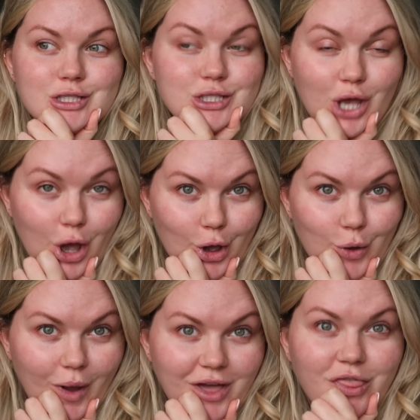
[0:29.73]

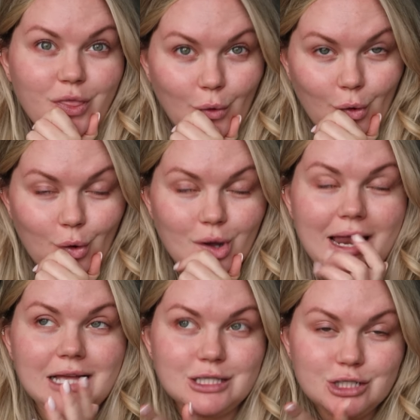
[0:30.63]
So I thought
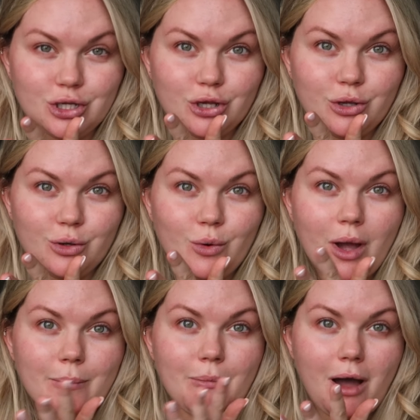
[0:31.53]
let's do
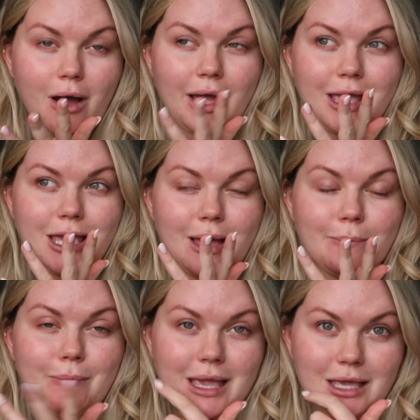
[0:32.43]
my
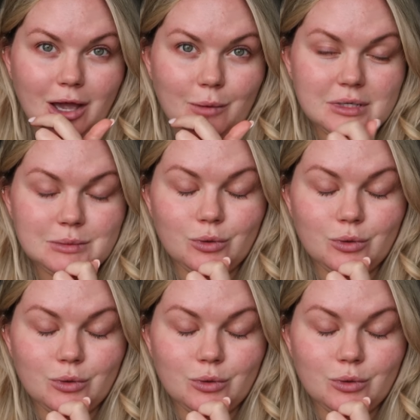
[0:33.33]
makeup this